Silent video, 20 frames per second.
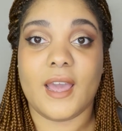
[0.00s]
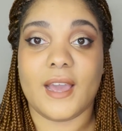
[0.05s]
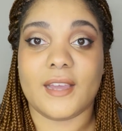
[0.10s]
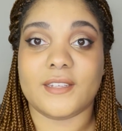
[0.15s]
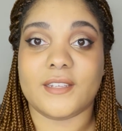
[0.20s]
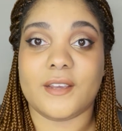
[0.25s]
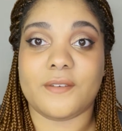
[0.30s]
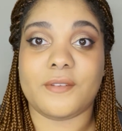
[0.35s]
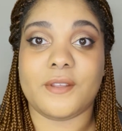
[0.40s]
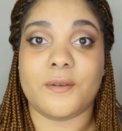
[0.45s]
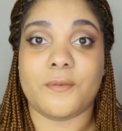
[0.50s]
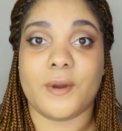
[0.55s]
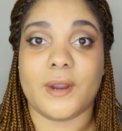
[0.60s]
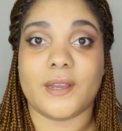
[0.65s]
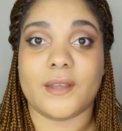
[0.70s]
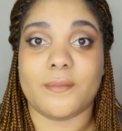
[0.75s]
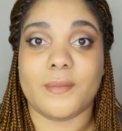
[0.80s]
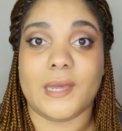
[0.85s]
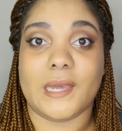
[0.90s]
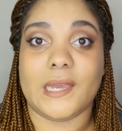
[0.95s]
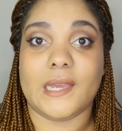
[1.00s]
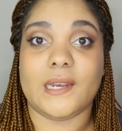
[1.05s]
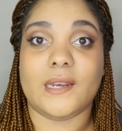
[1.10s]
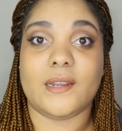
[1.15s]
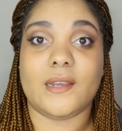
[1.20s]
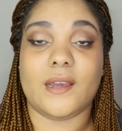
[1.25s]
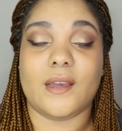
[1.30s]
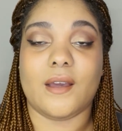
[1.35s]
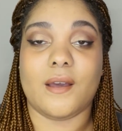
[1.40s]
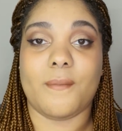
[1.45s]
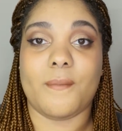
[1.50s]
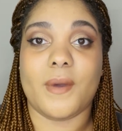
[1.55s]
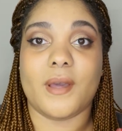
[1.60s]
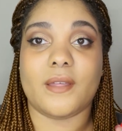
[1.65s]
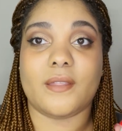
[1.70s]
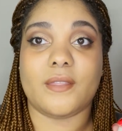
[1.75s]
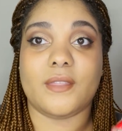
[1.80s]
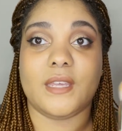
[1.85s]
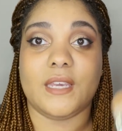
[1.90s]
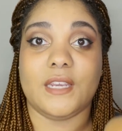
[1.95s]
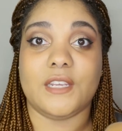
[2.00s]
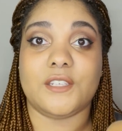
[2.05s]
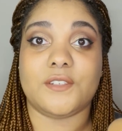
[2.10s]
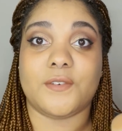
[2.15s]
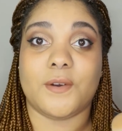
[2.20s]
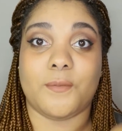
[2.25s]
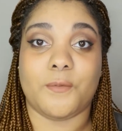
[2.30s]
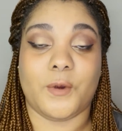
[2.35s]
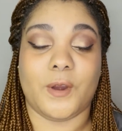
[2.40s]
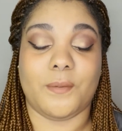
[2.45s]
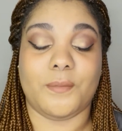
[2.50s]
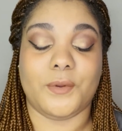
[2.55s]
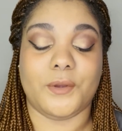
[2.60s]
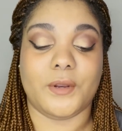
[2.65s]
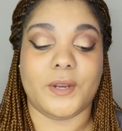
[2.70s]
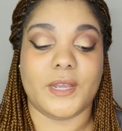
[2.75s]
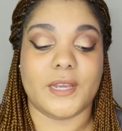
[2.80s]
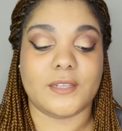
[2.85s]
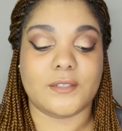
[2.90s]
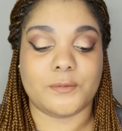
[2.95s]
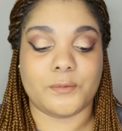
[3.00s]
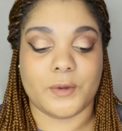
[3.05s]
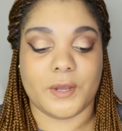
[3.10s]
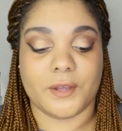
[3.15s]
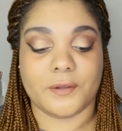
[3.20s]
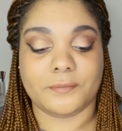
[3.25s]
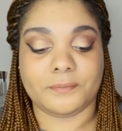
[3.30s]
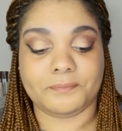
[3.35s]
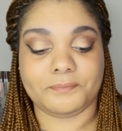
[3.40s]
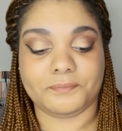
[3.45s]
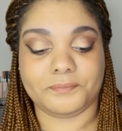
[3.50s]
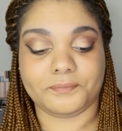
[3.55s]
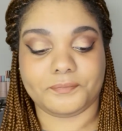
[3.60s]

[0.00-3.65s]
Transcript: I definitely recommend these from Rare Beauty as well.